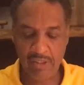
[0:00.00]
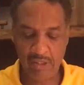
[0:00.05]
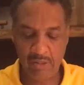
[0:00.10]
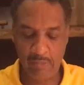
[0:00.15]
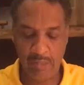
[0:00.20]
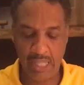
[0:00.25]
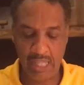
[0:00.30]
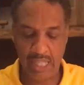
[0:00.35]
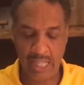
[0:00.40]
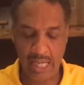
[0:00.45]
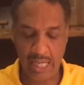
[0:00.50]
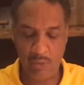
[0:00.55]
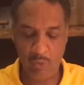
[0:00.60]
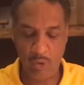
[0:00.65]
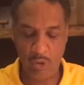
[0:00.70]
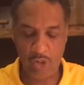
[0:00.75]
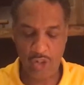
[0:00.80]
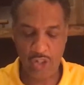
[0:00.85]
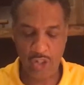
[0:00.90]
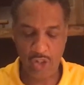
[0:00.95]
of me, and I
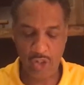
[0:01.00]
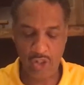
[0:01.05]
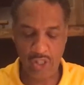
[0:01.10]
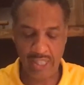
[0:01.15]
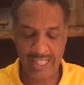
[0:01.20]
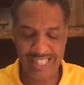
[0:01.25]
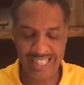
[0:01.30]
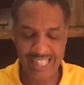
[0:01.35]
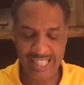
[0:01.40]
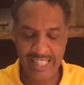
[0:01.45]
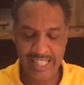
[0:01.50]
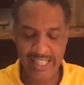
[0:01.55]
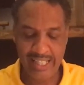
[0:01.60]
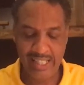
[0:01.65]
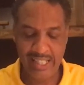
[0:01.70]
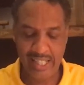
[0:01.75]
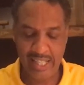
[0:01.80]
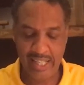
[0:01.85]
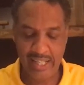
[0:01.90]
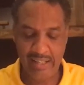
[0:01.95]
will surely
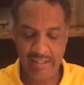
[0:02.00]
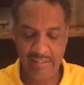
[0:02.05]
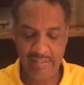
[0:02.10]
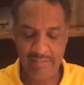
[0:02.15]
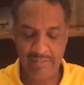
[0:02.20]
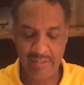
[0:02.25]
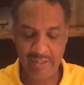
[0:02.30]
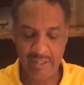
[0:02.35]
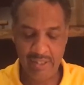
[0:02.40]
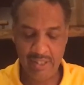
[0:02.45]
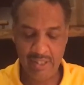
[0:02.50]
give